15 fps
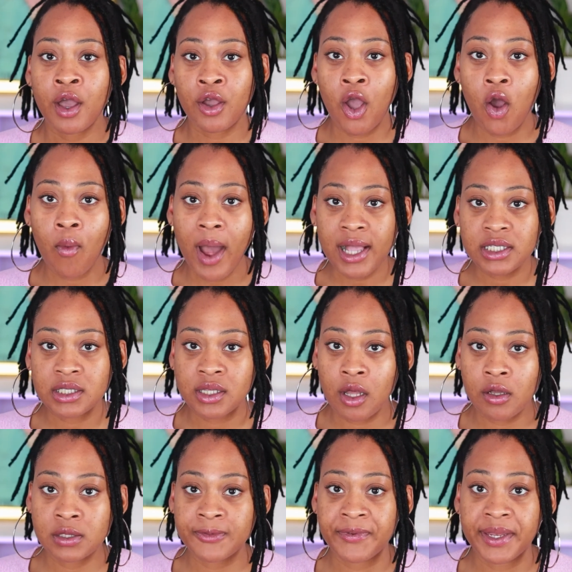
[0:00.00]
Go watch
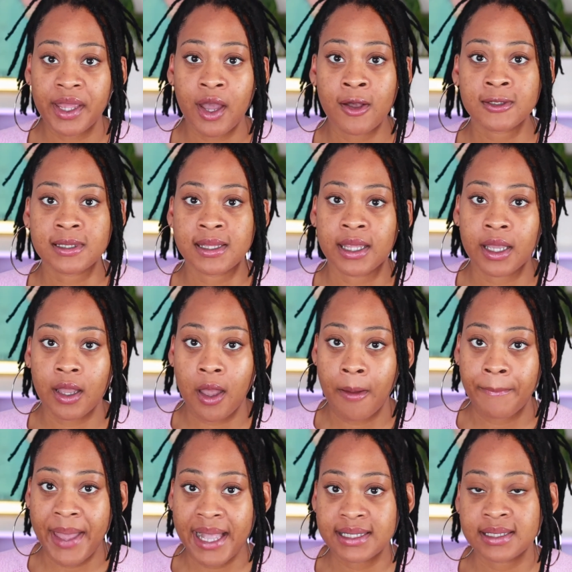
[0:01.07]
those videos and then
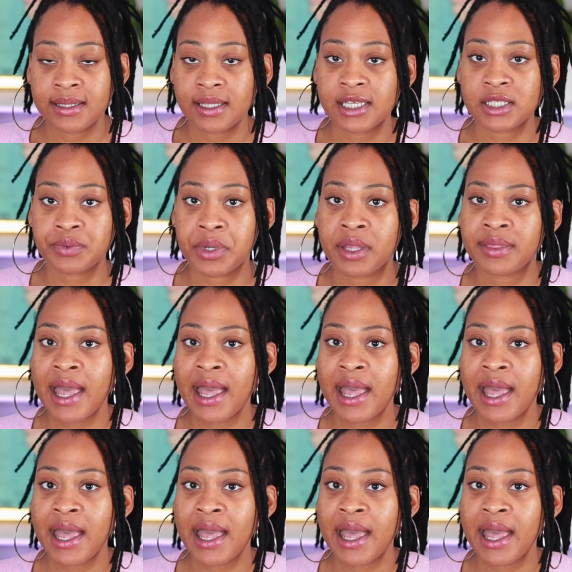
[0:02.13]
come back to this one.